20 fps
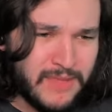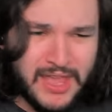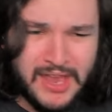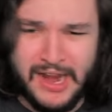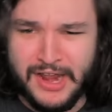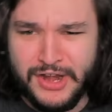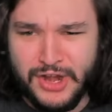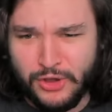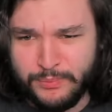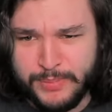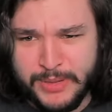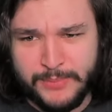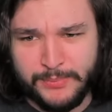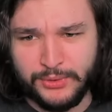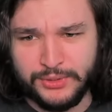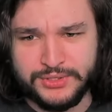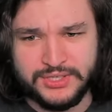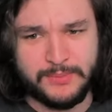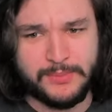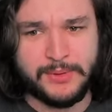And I know
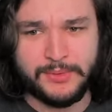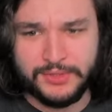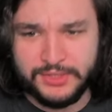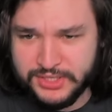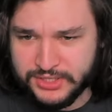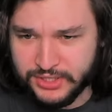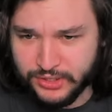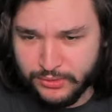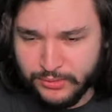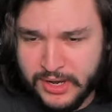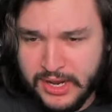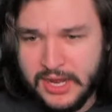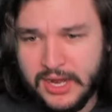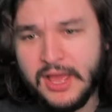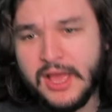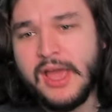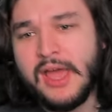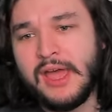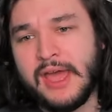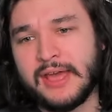people, some people
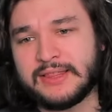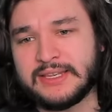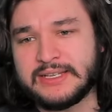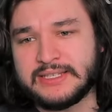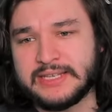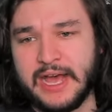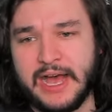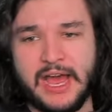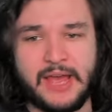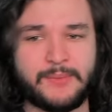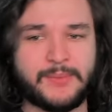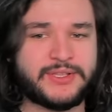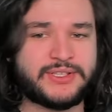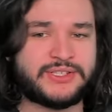disagreed at the time,